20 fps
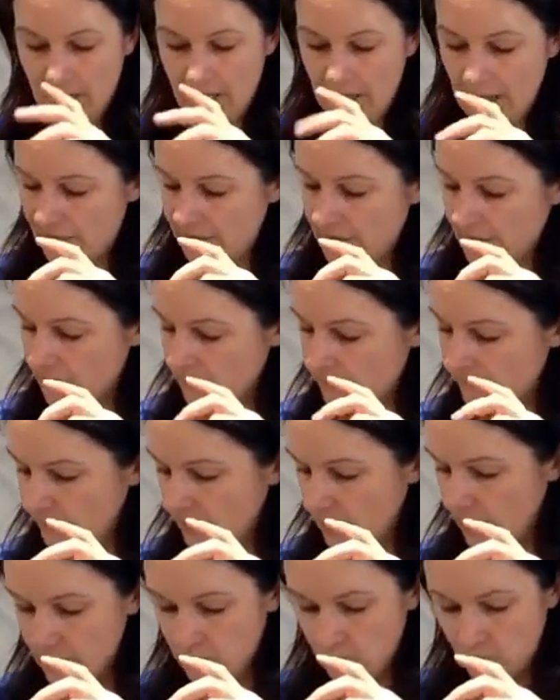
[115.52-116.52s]
And then the
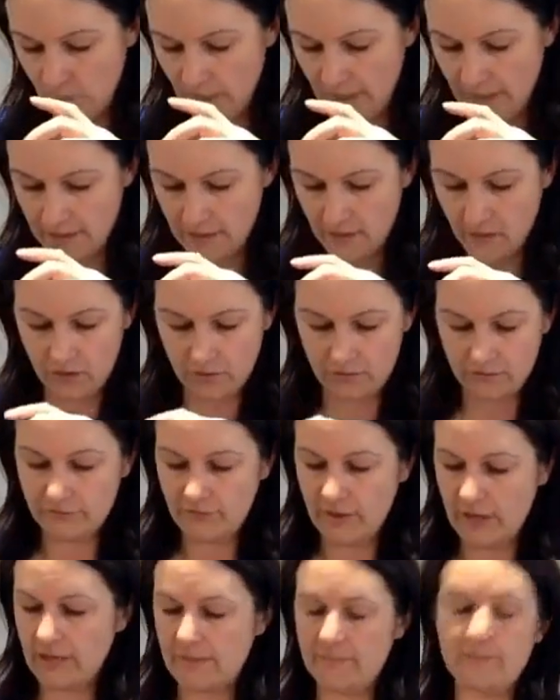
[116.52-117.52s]
final way of
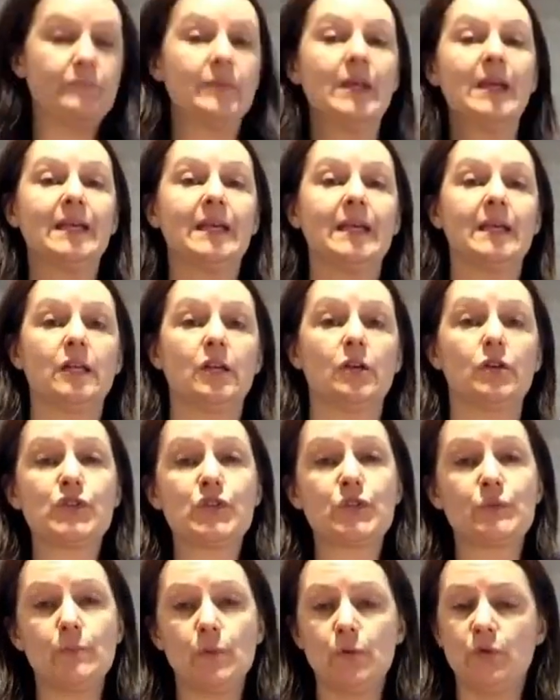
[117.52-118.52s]
getting a
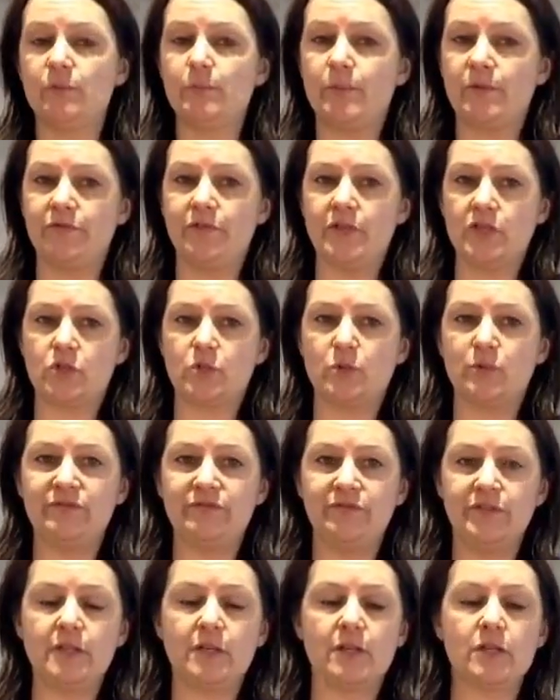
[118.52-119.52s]
smooth professional
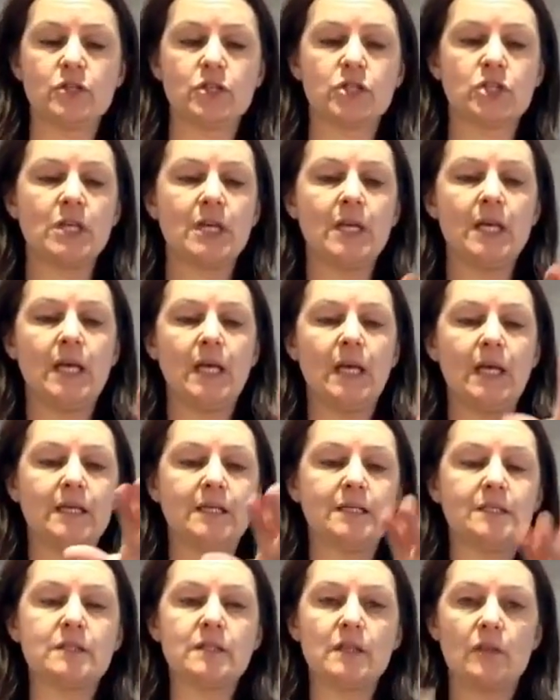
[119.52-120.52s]
finish
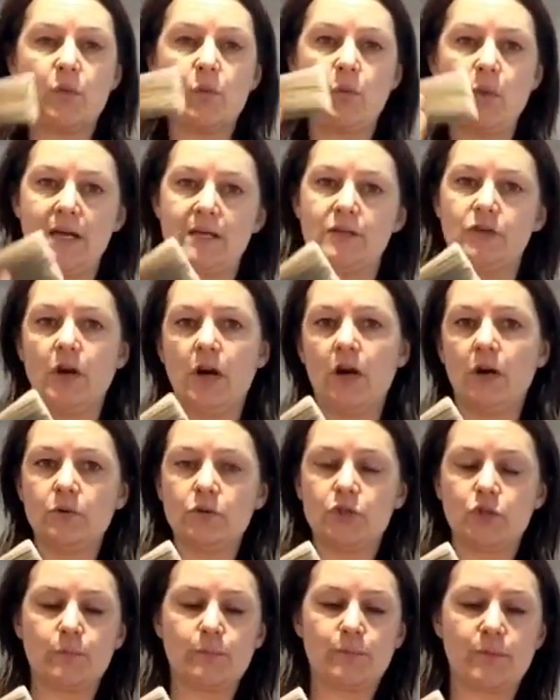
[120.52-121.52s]
is the way you
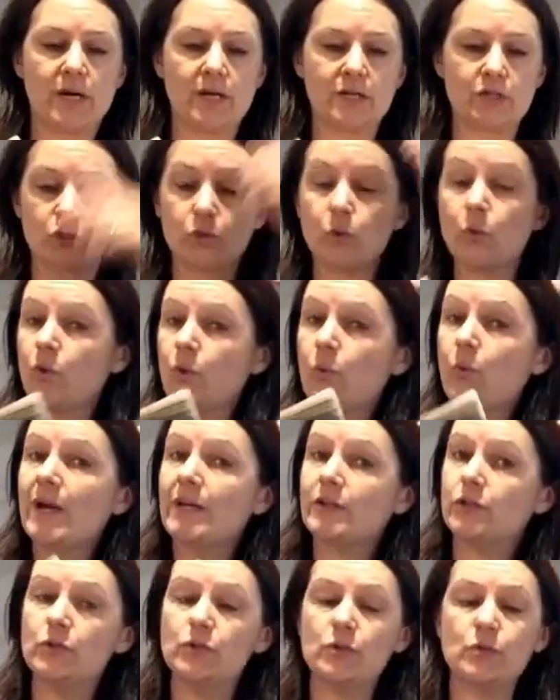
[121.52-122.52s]
hold your brush or the way
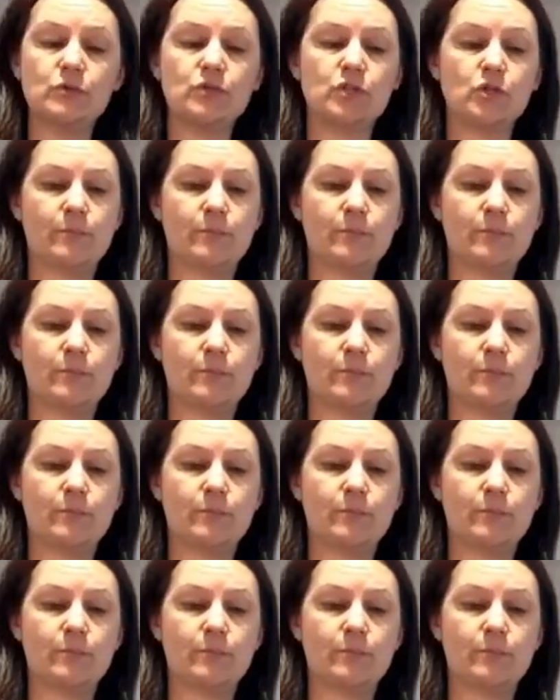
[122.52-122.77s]
you use your